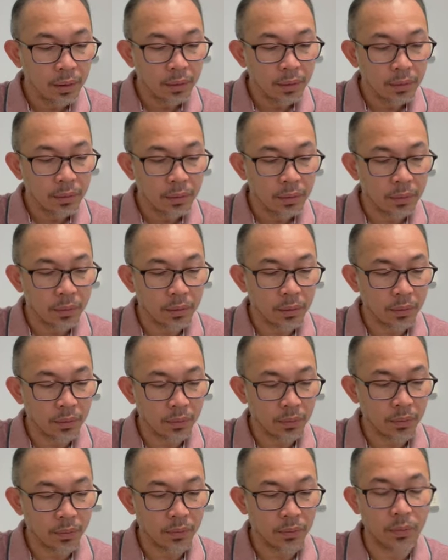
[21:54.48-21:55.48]
So
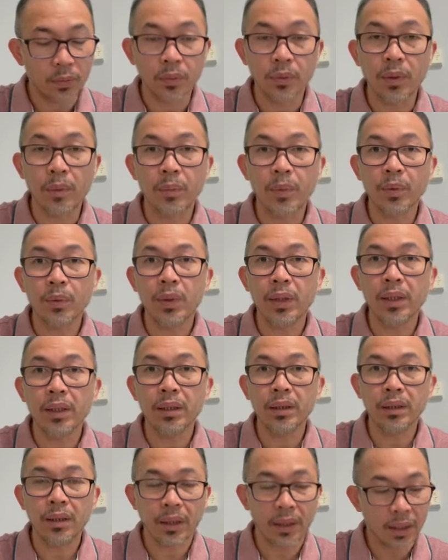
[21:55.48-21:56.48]
number
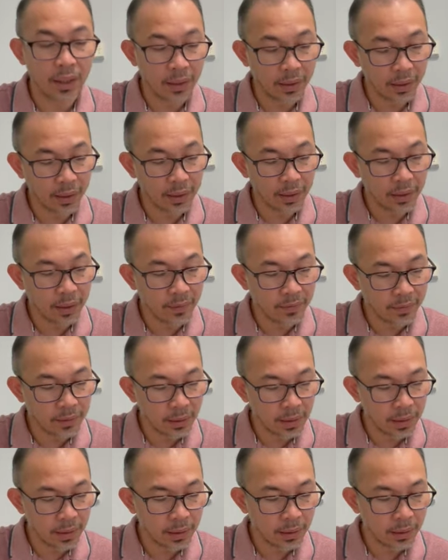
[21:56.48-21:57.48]
one, health and
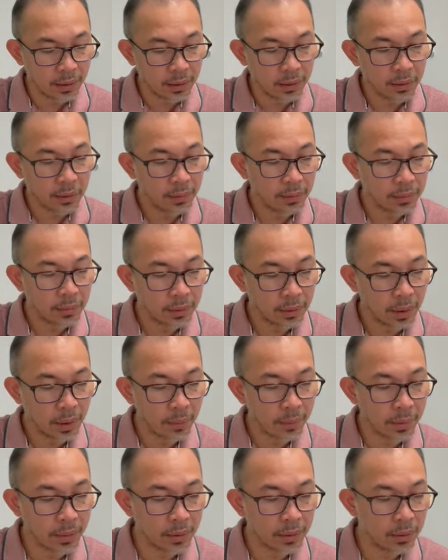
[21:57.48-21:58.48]
safety.
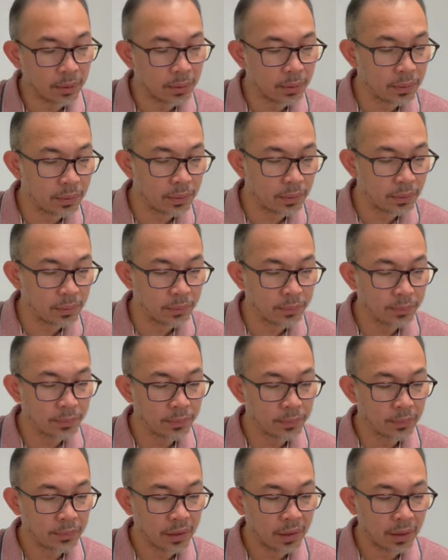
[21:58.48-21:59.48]
Number two,
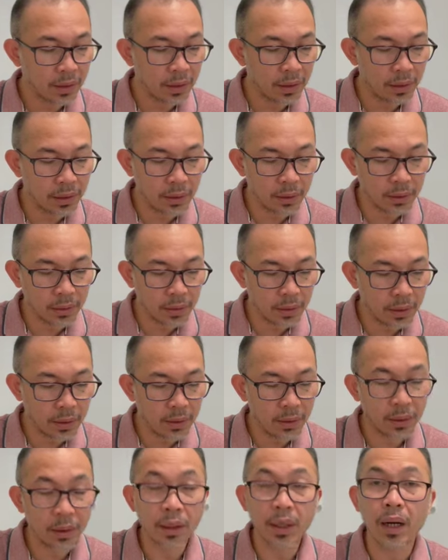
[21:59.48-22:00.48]
RIDDOR,
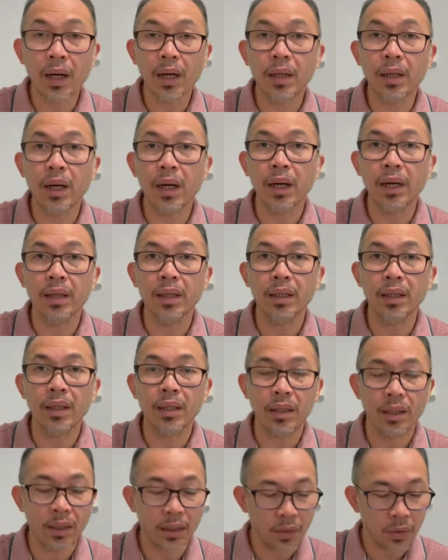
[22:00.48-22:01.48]

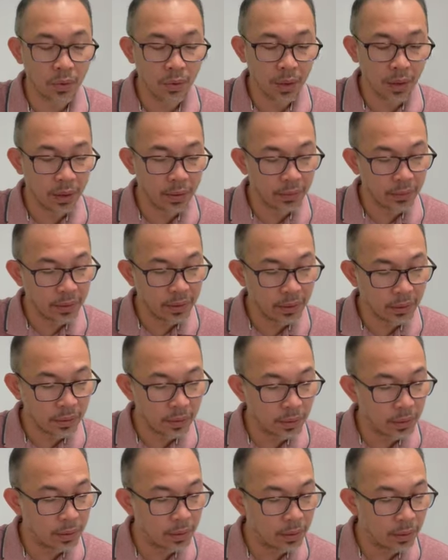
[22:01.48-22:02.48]
RIDDOR,
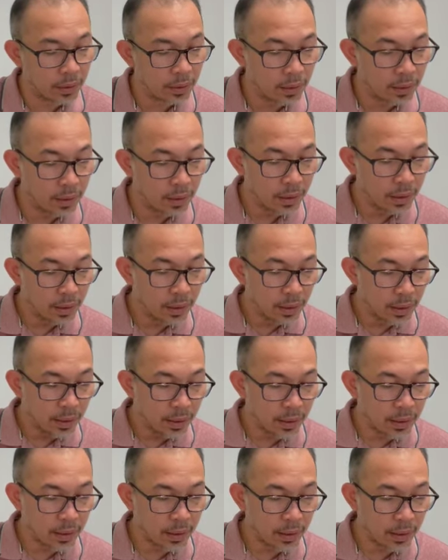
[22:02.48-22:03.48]
RIDDOR.
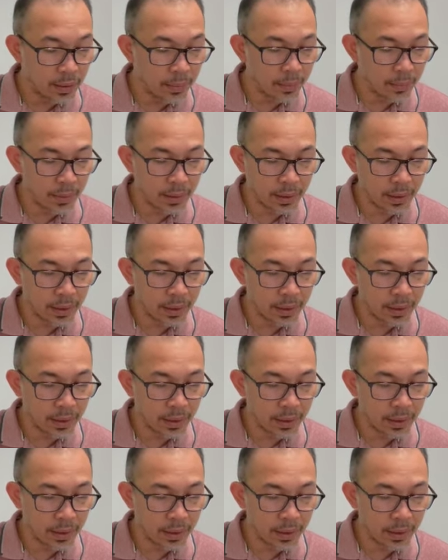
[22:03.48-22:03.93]
And then number